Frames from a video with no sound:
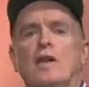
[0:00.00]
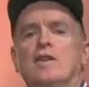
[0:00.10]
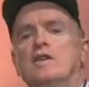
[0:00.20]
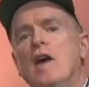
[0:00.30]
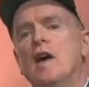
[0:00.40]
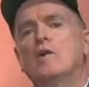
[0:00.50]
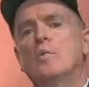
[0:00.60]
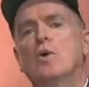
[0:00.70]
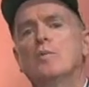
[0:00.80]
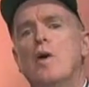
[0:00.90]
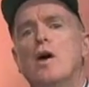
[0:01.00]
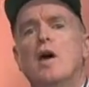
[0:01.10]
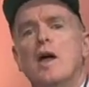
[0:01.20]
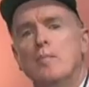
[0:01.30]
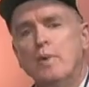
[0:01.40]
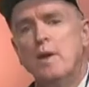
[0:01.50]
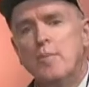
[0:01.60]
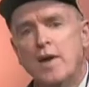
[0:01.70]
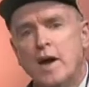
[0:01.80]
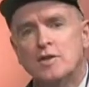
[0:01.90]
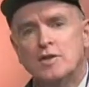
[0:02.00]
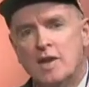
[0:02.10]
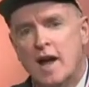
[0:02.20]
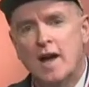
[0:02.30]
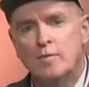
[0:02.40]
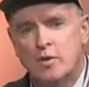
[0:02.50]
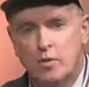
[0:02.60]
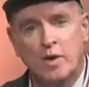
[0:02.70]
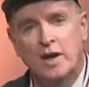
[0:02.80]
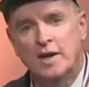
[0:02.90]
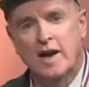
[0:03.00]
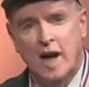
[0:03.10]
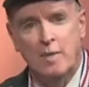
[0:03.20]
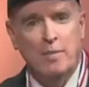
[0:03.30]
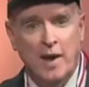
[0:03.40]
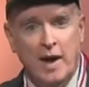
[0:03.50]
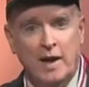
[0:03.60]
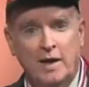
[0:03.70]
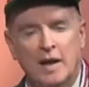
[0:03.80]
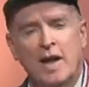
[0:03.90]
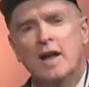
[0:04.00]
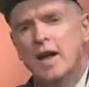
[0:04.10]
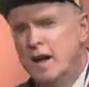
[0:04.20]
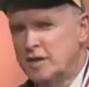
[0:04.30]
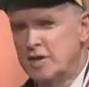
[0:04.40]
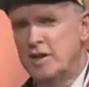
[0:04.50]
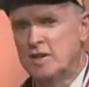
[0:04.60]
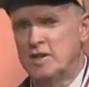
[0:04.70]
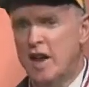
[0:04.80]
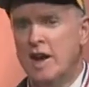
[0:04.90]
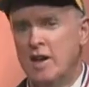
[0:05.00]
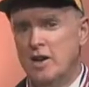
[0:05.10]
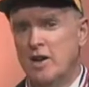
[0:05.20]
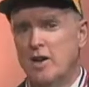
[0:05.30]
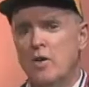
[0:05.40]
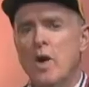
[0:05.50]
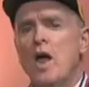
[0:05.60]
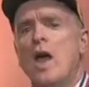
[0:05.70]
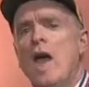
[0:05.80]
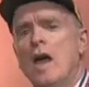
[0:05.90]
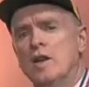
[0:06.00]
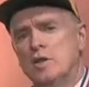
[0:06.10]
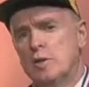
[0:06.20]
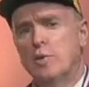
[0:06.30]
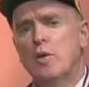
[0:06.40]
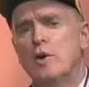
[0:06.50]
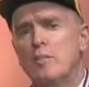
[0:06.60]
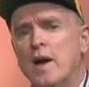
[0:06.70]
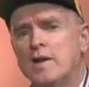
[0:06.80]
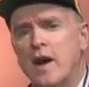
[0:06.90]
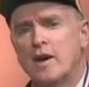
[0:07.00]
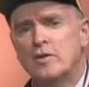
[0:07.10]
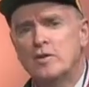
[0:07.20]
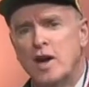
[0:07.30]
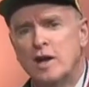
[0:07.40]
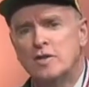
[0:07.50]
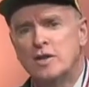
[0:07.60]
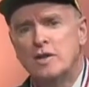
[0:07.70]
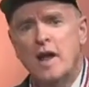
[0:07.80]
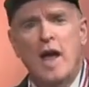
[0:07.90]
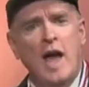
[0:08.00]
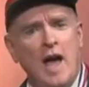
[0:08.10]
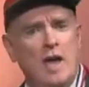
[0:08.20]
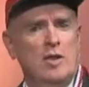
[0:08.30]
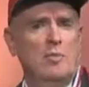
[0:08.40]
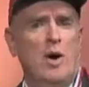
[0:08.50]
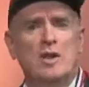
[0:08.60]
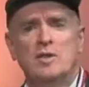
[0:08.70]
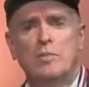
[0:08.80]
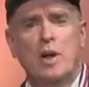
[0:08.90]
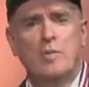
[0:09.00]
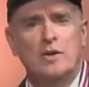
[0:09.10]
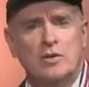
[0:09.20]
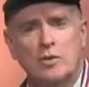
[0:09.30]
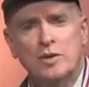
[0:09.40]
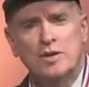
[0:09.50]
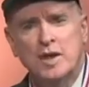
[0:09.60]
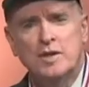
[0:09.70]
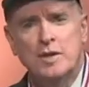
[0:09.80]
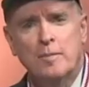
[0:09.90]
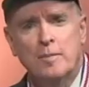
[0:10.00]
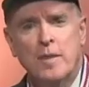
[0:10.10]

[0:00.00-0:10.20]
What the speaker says: the Dr. Bookmark BPS Time to Read campaign. It's in its second year, and it's supported by Dr. Johnson and the Boston Public School system.